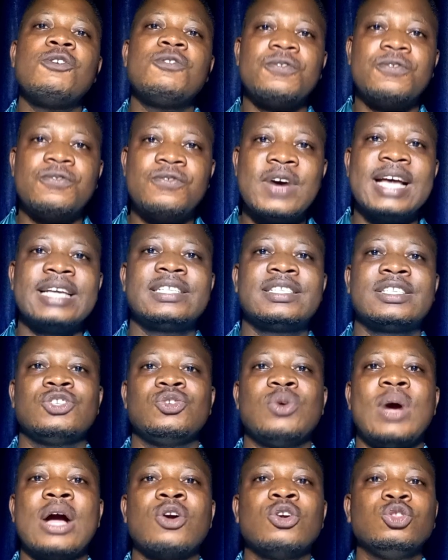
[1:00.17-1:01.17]
fast
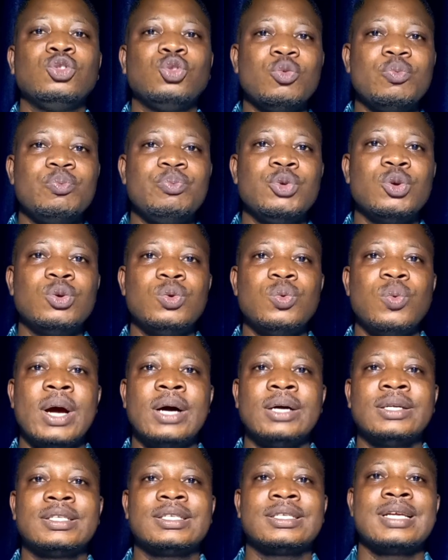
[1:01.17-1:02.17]
you are going to build
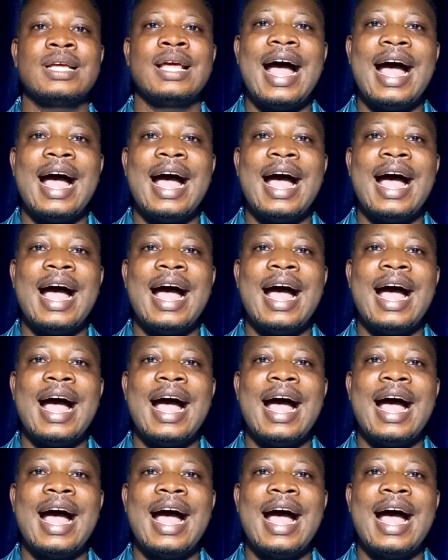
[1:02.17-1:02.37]
wealth